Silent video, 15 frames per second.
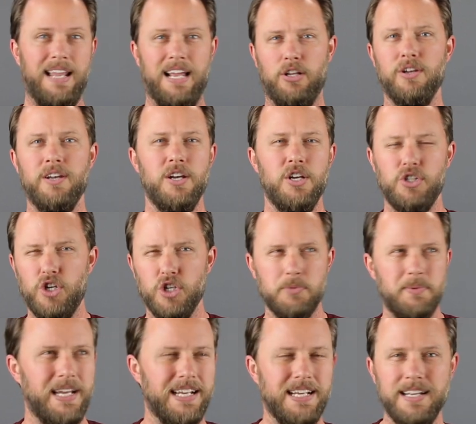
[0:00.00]
Like,
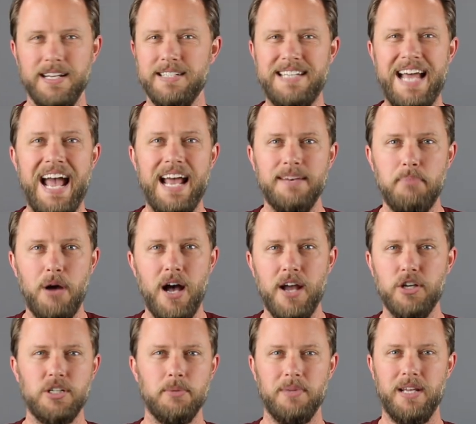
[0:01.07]
calls me a dad
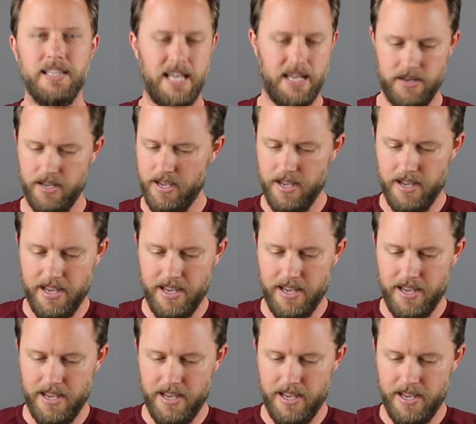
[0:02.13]
bod or something like that.